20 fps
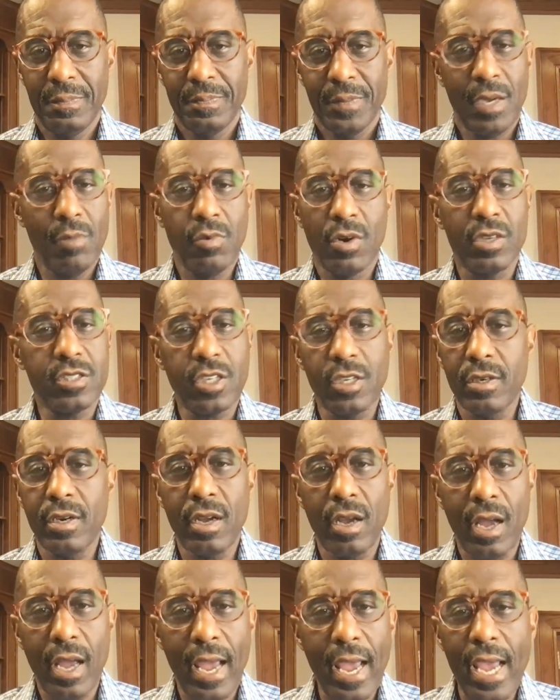And we're sitting
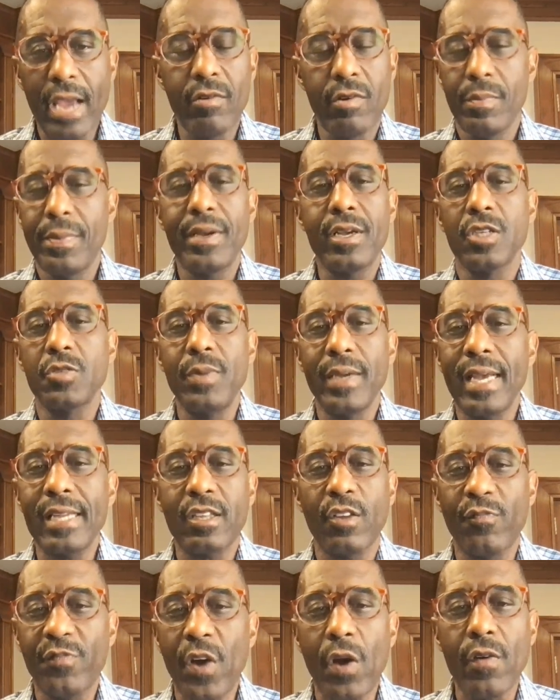there angry because we got
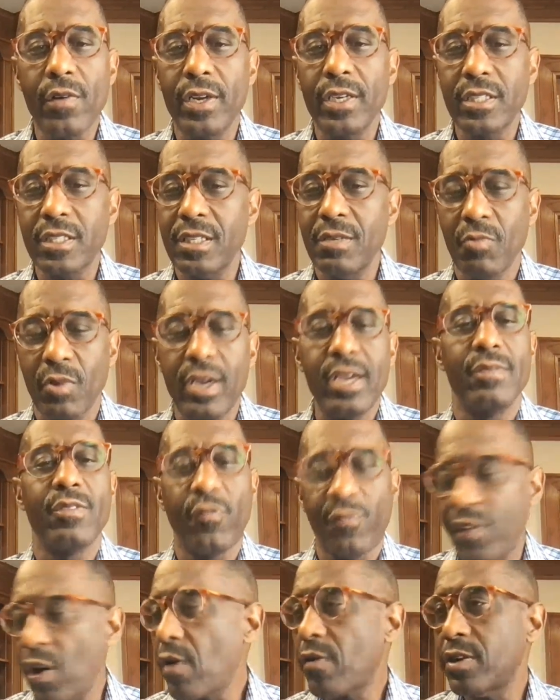the furnace. We're in the
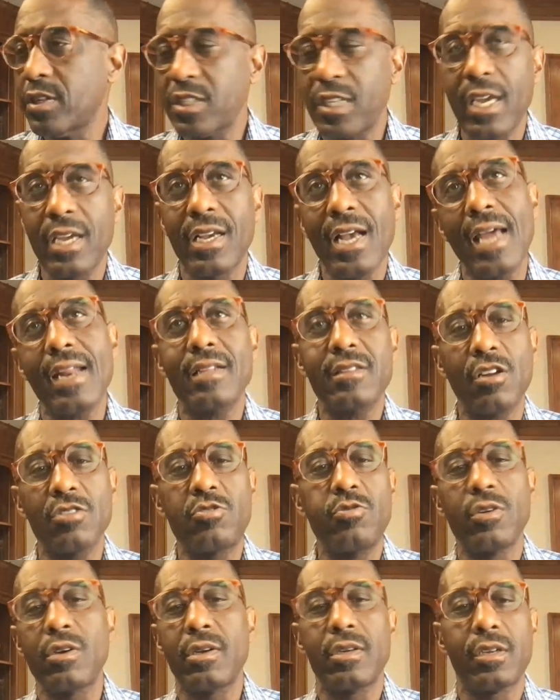furnace saying, God, I thought
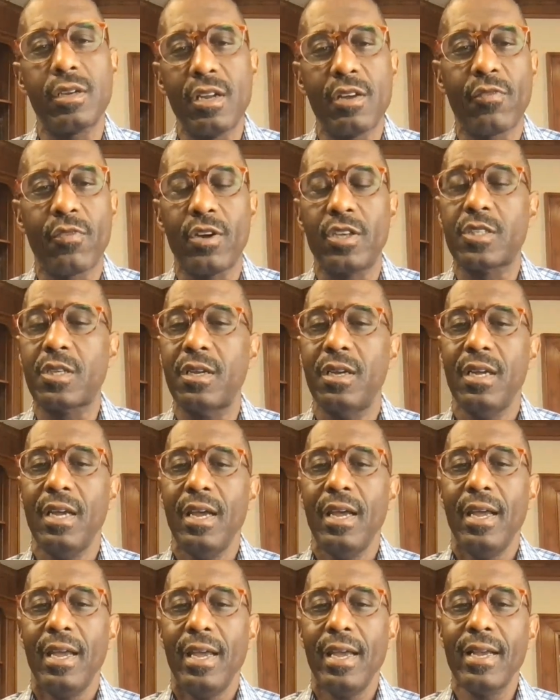you were going to deliver us.
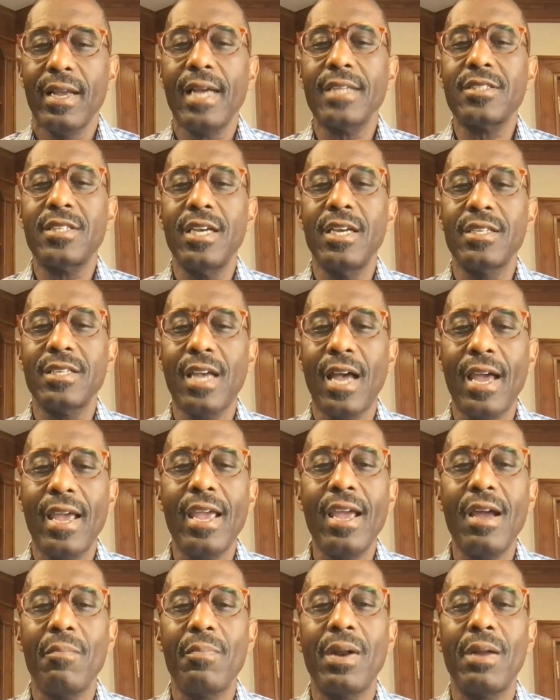And God says, I
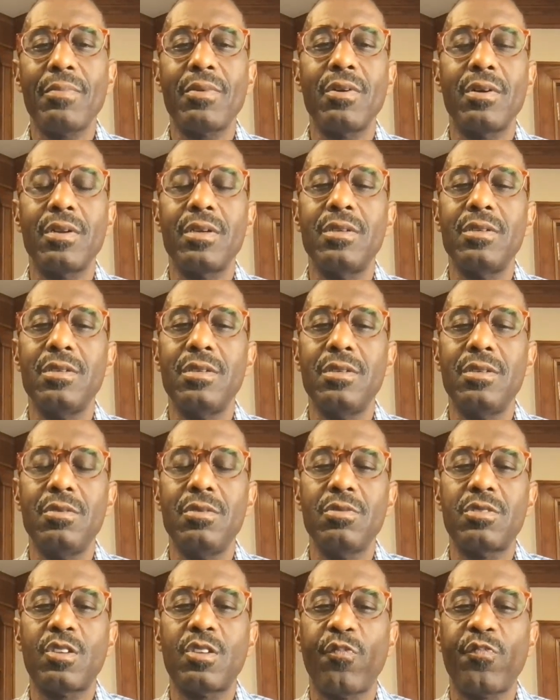am, but I'm going to
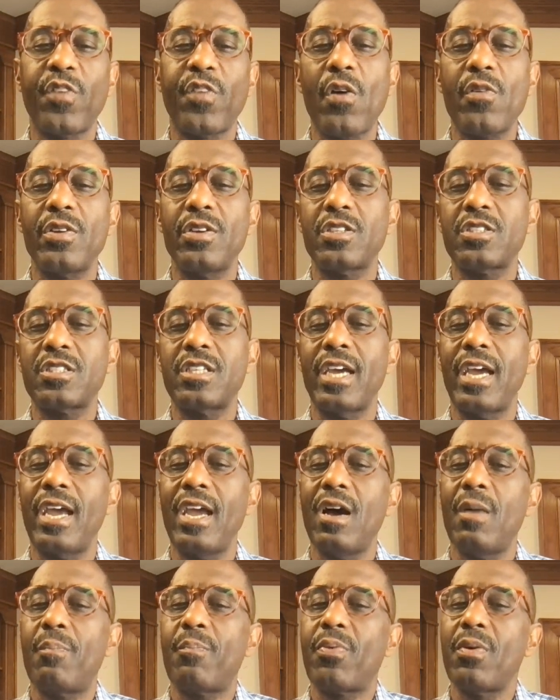use the furnace to
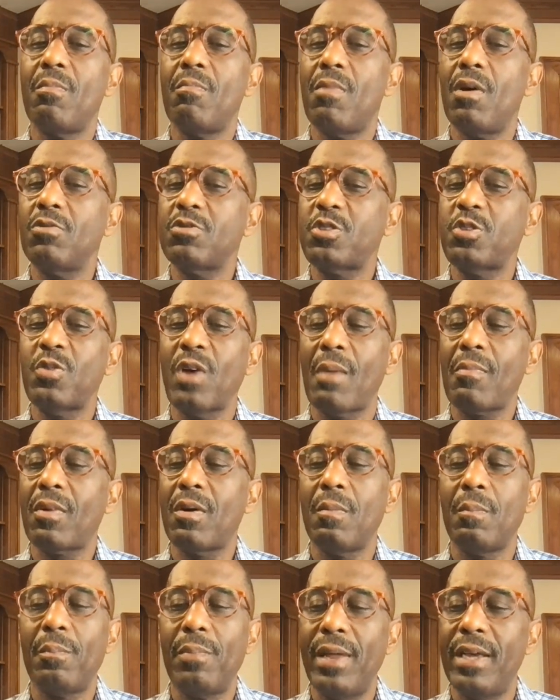help promote you. I'm going
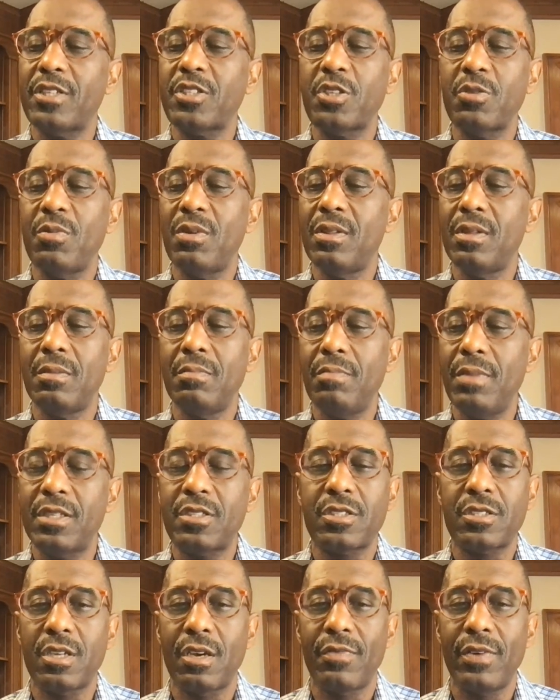to bless you in the
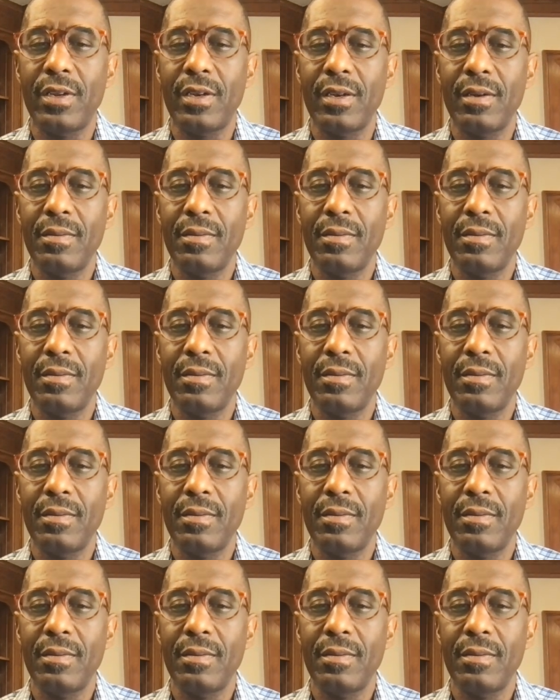midst of it.